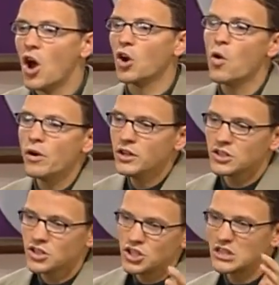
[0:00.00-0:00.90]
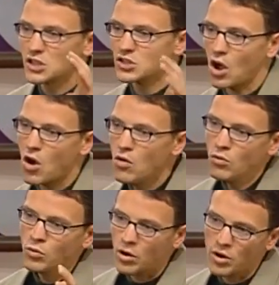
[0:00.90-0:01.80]
According to Jesus'
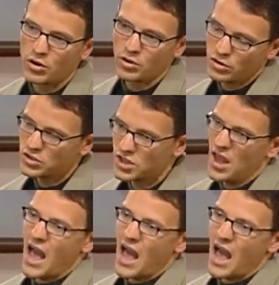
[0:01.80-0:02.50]
own words,